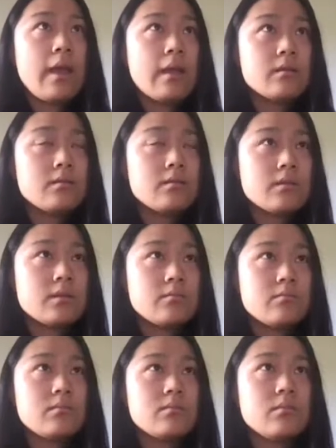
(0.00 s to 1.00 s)
and
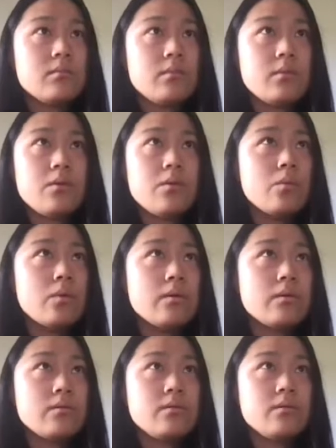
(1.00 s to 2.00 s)
some,
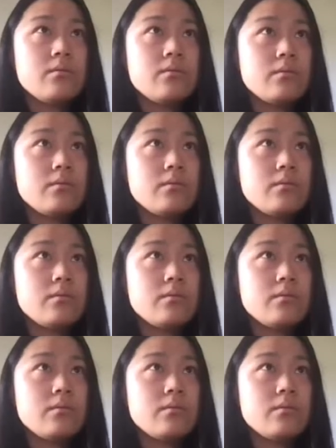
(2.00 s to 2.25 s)
well,